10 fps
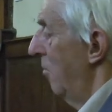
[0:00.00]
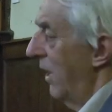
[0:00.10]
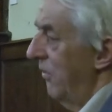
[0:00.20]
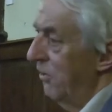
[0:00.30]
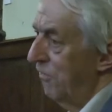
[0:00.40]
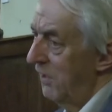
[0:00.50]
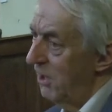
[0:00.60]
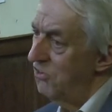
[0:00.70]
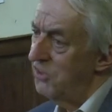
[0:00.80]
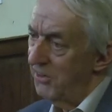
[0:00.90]
by these
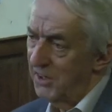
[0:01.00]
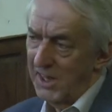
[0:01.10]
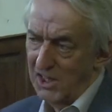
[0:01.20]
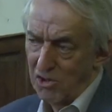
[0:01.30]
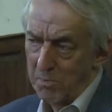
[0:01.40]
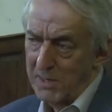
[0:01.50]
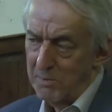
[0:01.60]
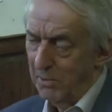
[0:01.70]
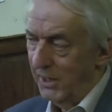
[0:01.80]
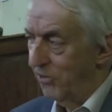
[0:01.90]
very dedicated people